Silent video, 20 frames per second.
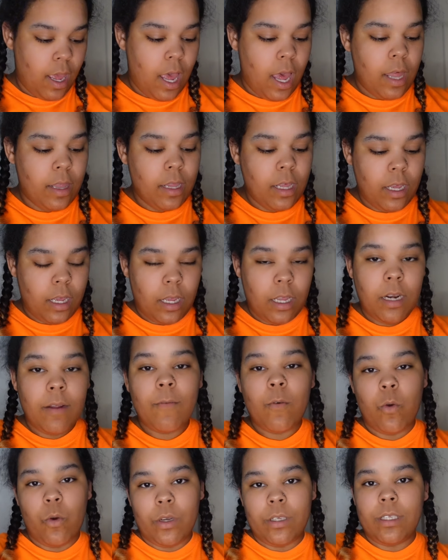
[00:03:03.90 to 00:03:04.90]
And then, of
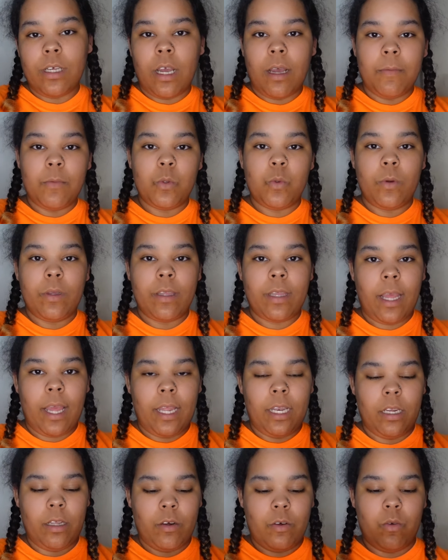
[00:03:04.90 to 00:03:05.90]
course, it comes with a
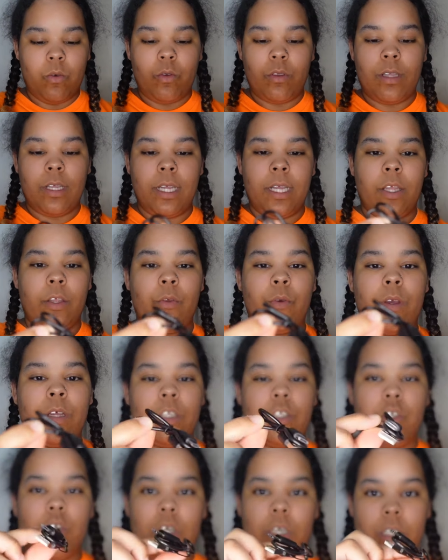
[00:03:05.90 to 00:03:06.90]
little thing you can
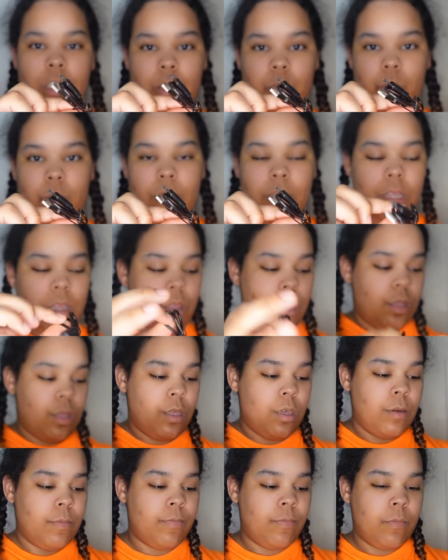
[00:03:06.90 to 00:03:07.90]
charge it
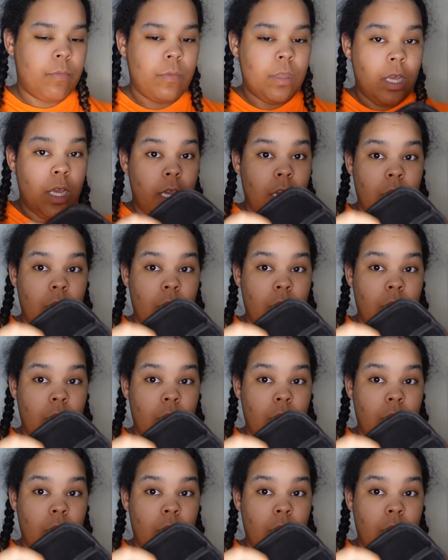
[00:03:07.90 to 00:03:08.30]
with.